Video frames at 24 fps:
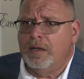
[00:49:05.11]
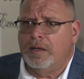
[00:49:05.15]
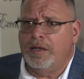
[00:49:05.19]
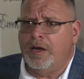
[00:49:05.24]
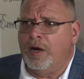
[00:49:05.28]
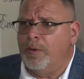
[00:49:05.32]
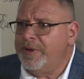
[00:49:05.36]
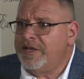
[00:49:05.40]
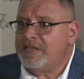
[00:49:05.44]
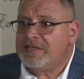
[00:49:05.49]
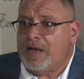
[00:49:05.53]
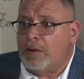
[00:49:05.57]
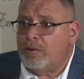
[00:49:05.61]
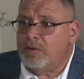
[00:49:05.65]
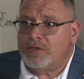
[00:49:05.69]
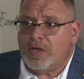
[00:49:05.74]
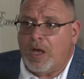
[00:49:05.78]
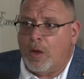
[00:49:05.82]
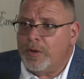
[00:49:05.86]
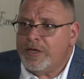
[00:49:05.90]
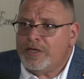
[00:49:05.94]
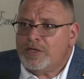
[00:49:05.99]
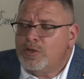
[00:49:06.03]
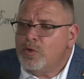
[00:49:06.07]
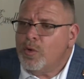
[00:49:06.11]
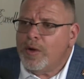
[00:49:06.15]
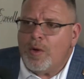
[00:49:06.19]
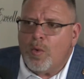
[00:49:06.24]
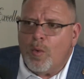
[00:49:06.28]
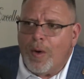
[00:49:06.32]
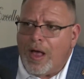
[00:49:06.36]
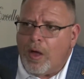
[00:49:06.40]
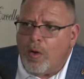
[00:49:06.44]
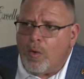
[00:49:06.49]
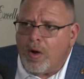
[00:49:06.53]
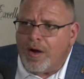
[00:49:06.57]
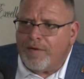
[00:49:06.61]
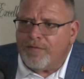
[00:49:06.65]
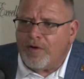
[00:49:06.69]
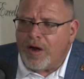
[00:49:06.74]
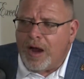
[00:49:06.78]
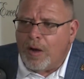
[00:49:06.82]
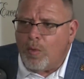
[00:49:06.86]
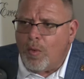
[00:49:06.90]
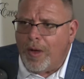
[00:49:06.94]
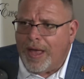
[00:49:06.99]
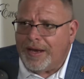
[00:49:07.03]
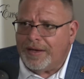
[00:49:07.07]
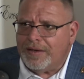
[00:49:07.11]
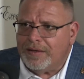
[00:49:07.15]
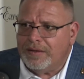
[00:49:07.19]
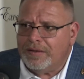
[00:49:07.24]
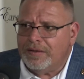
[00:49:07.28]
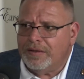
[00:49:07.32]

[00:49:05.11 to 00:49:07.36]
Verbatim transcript: you know, because I was always doing well wherever I went.